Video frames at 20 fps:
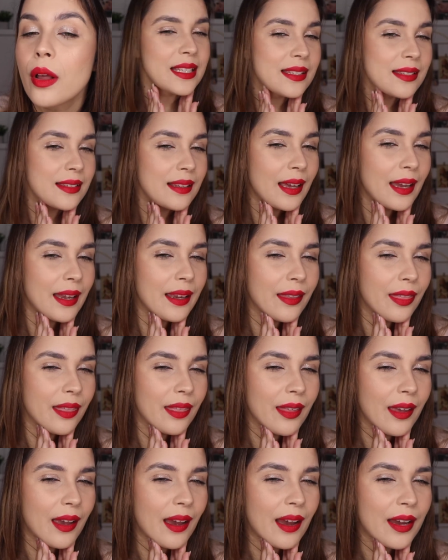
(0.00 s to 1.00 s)
It's
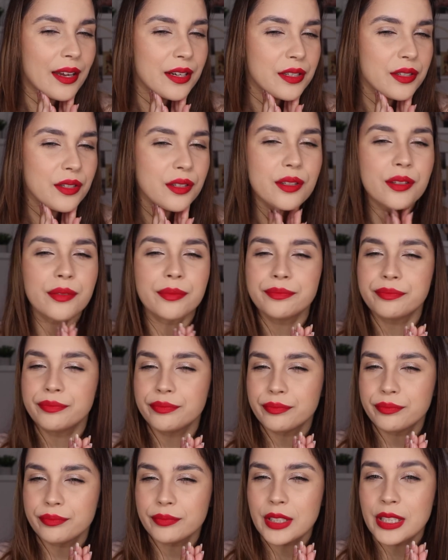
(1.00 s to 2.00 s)
like that
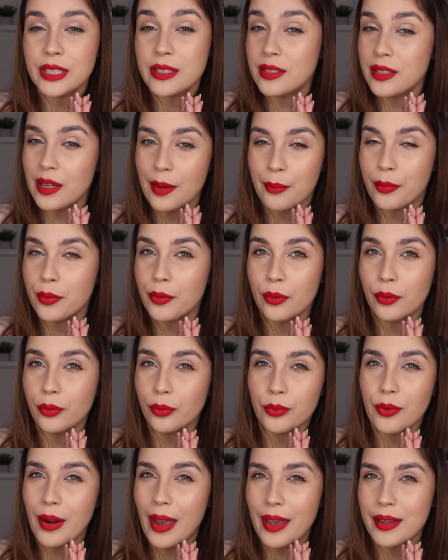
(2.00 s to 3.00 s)
intemperal
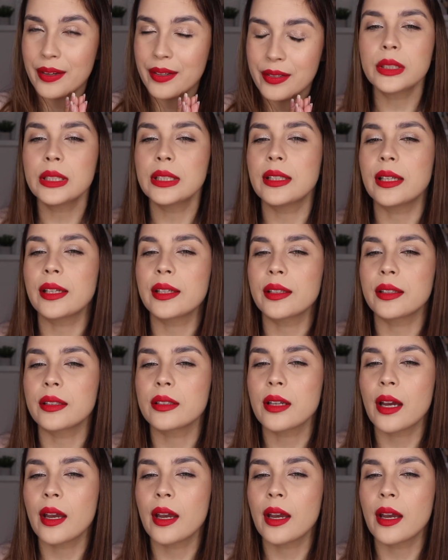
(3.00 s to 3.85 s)
red. I really like it.